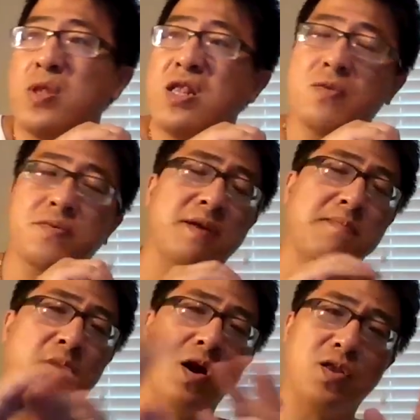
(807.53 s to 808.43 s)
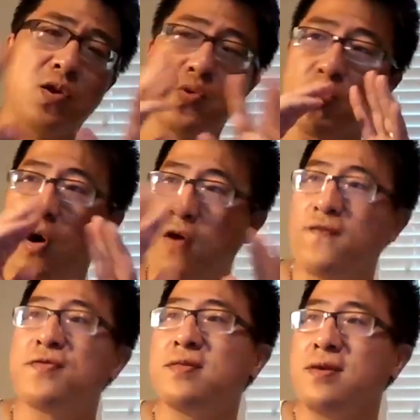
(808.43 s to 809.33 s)
We need some auditors to
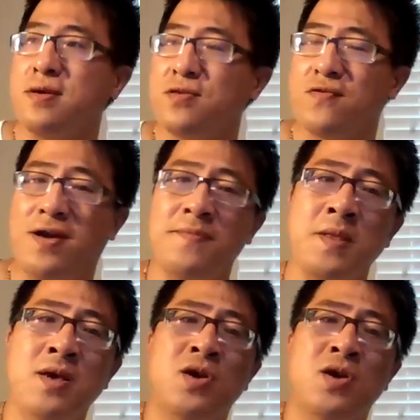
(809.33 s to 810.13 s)
oversee it, right?